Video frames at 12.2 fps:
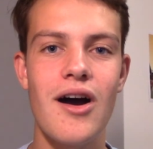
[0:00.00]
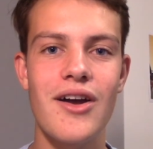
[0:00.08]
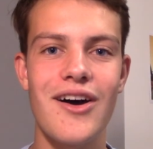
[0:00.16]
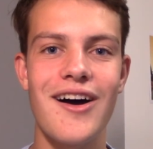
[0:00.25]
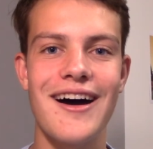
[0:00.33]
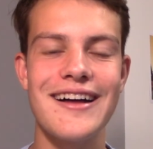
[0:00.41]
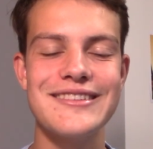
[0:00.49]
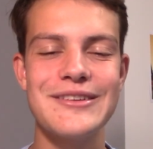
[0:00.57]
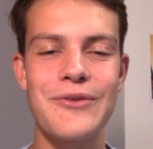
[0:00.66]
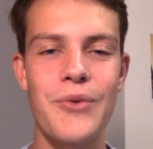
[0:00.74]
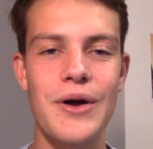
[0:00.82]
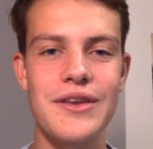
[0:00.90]
on odds
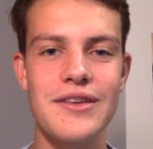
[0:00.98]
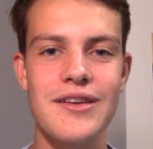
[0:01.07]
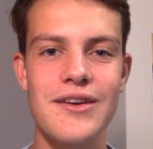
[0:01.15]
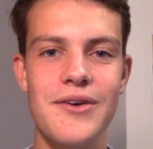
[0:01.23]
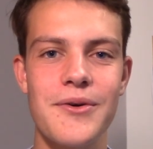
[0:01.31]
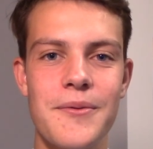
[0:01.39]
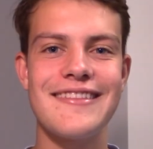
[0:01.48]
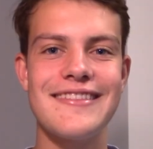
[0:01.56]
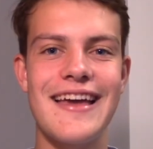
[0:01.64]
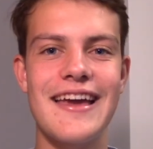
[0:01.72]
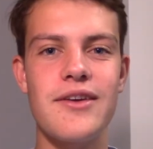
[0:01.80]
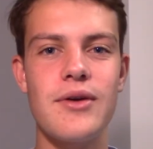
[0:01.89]
of 1-2.
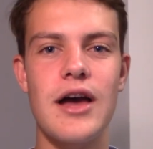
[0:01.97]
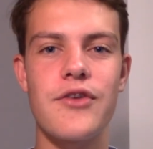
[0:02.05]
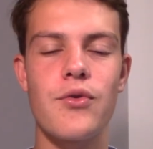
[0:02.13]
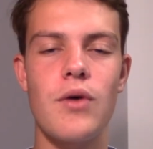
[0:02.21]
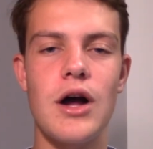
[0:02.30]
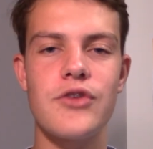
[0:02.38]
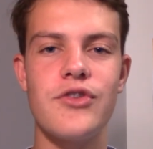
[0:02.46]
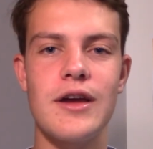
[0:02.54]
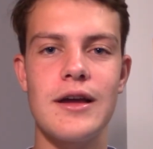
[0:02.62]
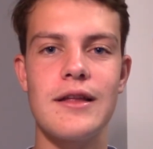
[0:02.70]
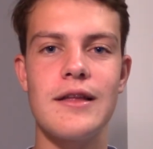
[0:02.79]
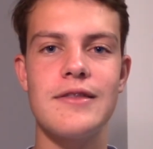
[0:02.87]
Thank you guys for
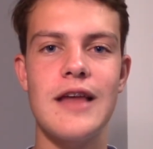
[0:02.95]
watching.